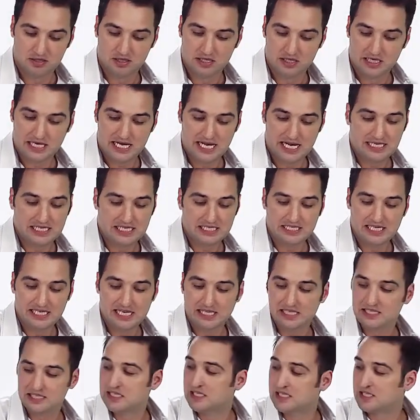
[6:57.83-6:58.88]
Like I could
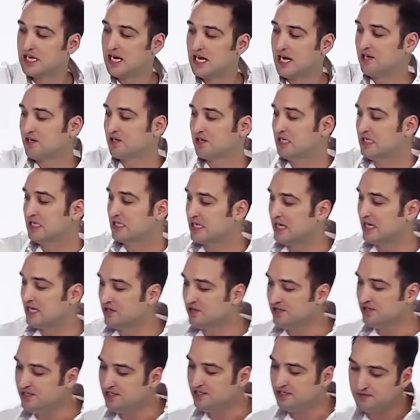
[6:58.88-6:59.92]
take this entire
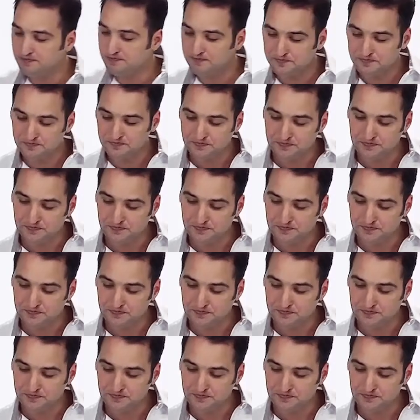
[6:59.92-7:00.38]
container here,